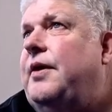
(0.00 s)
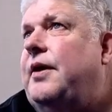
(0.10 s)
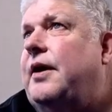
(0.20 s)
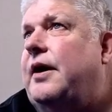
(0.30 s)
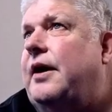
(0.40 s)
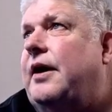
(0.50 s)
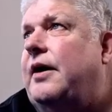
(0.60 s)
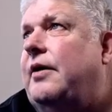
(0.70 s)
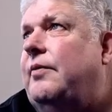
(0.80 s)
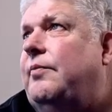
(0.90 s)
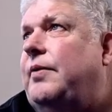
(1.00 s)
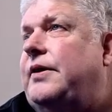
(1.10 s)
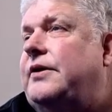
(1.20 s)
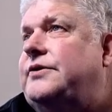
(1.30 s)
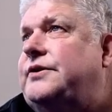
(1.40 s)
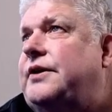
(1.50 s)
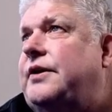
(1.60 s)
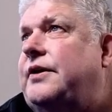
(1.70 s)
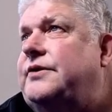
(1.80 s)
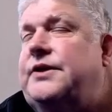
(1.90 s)
Uh, but there's
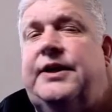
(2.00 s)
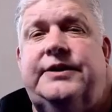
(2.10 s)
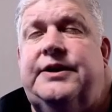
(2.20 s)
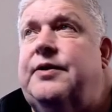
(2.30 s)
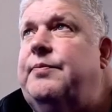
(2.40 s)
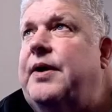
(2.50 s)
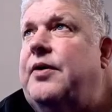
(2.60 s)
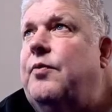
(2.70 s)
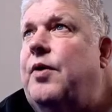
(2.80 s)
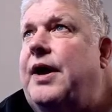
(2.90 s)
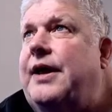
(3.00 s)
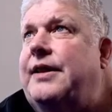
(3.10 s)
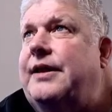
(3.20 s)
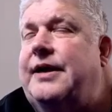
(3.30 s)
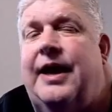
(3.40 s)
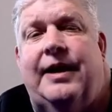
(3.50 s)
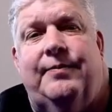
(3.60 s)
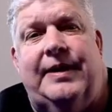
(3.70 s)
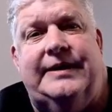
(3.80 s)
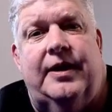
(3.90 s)
there's an easier, better way that kind of
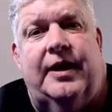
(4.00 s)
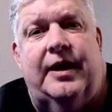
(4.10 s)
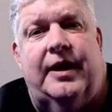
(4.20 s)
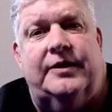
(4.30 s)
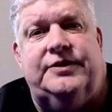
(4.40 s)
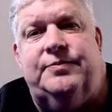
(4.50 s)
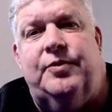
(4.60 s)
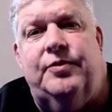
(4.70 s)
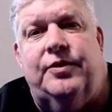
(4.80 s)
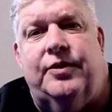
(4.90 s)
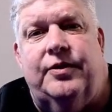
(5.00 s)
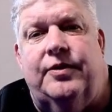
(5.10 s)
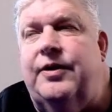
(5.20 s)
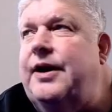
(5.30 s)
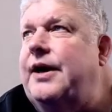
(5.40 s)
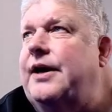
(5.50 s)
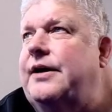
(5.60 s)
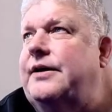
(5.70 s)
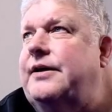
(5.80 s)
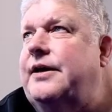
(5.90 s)
makes it uh, smoother,
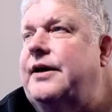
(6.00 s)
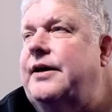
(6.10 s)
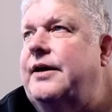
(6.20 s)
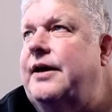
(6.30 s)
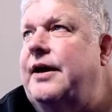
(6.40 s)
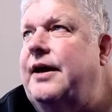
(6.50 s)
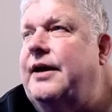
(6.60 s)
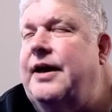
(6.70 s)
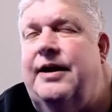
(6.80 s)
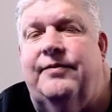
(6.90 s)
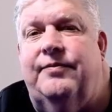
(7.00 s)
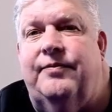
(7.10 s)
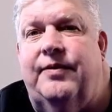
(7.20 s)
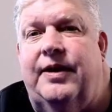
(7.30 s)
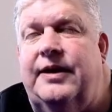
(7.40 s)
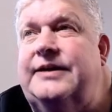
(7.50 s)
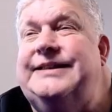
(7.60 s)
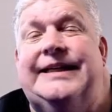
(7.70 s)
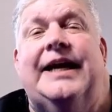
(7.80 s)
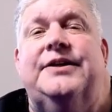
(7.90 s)
and uh, it, it kind of it
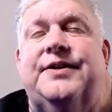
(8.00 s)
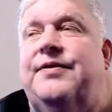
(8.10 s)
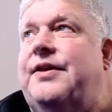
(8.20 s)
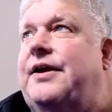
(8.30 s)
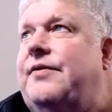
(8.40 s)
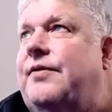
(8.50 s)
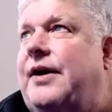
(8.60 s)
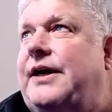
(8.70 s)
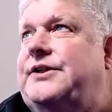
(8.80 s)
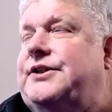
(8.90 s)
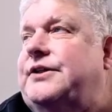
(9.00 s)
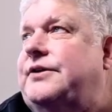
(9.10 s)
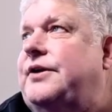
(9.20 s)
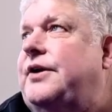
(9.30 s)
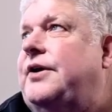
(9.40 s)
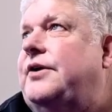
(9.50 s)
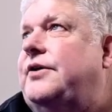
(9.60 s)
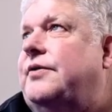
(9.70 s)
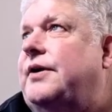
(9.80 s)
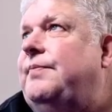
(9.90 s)
scales everything in relation
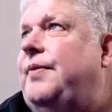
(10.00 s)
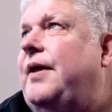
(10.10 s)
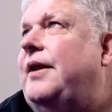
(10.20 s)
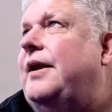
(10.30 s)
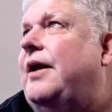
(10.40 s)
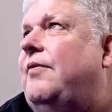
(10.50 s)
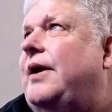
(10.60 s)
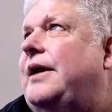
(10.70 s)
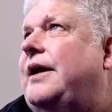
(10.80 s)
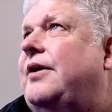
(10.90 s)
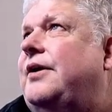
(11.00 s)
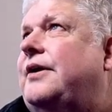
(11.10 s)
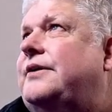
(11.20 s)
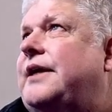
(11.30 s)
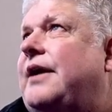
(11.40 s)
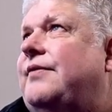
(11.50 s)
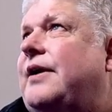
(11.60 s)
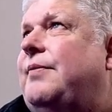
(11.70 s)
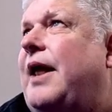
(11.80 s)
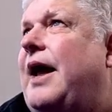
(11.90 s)
to it. Now right here you can see I have a
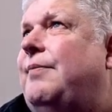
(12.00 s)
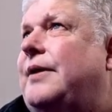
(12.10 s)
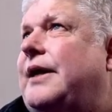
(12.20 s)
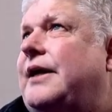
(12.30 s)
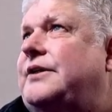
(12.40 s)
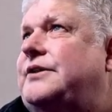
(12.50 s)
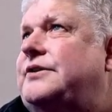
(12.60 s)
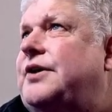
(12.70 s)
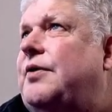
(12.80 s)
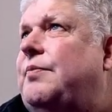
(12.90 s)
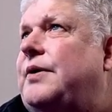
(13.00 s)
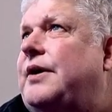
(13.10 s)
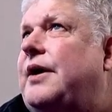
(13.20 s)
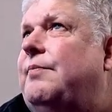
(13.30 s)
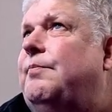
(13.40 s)
couple of applications opened up